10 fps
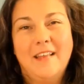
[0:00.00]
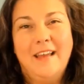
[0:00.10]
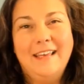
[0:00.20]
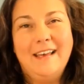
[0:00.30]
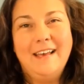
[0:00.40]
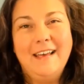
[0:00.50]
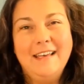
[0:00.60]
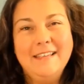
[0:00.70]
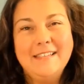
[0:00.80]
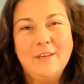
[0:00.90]
Hi
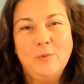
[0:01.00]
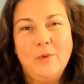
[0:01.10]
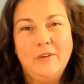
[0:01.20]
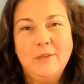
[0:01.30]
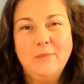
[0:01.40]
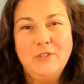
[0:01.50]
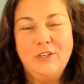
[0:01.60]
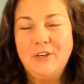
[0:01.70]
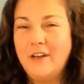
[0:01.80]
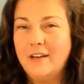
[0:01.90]
guys, welcome to
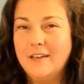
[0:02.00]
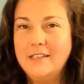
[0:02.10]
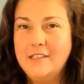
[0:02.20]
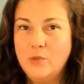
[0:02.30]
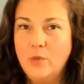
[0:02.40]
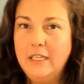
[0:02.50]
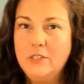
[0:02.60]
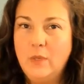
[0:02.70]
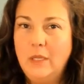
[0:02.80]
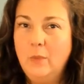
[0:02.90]
your August
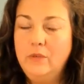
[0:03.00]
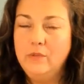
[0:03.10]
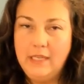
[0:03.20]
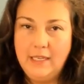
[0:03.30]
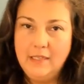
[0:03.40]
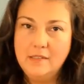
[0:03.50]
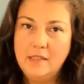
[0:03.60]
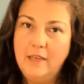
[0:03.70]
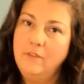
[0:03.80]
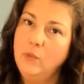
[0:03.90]
2021
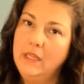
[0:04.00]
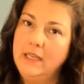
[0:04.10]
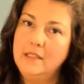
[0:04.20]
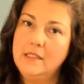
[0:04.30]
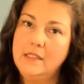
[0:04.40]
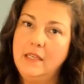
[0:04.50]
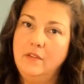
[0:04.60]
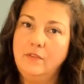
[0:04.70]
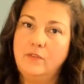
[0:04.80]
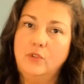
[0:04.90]
readings. If you would like to see
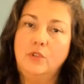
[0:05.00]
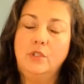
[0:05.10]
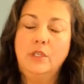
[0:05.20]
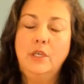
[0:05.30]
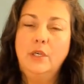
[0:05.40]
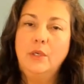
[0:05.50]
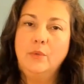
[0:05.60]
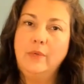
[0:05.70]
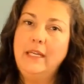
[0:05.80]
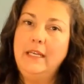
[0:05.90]
the full
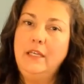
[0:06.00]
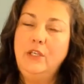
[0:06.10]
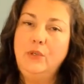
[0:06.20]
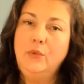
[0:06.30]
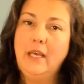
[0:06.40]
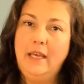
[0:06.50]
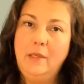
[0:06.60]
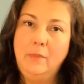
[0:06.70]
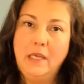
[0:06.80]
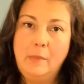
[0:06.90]
reading, you
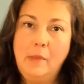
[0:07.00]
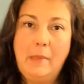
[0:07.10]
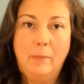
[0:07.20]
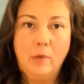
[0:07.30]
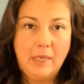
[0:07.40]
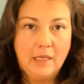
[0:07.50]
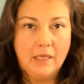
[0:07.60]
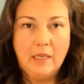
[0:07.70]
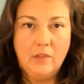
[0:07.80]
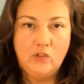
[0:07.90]
can become a member by
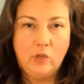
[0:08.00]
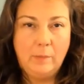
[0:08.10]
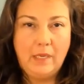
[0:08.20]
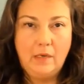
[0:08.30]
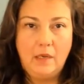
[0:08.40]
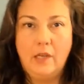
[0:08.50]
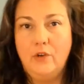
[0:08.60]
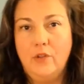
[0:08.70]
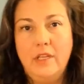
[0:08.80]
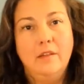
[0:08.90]
clicking the join button
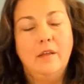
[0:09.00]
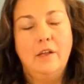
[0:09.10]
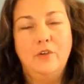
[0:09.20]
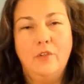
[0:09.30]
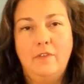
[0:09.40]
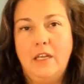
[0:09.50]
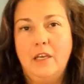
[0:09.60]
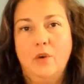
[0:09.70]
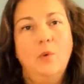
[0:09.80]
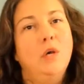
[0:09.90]
under the
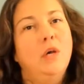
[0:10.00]
video,